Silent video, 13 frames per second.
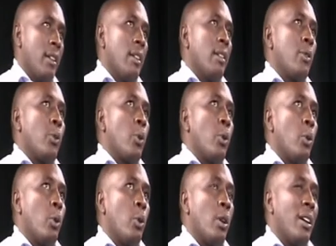
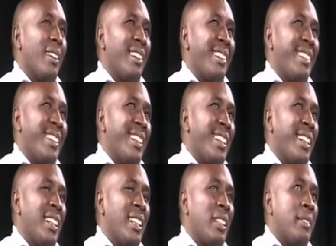So,
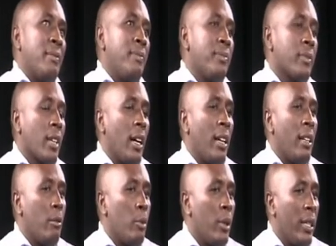and
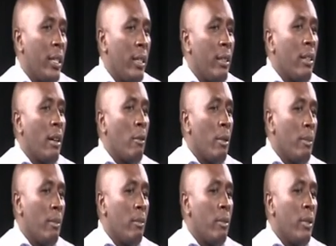there
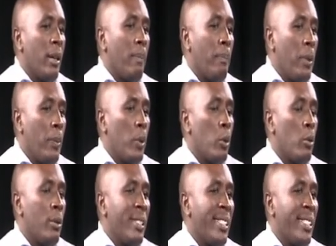are people who will